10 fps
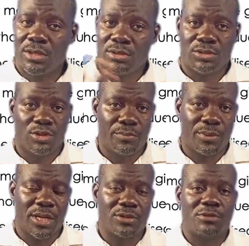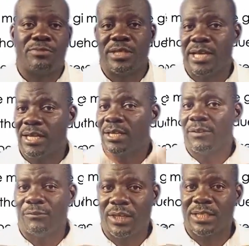So job cannot be
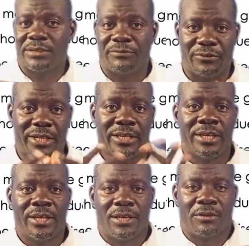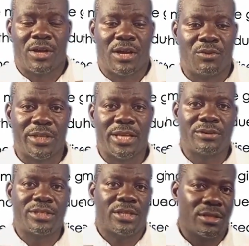done effectively
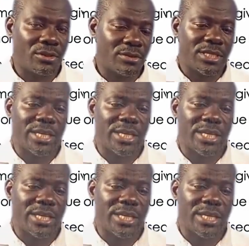without those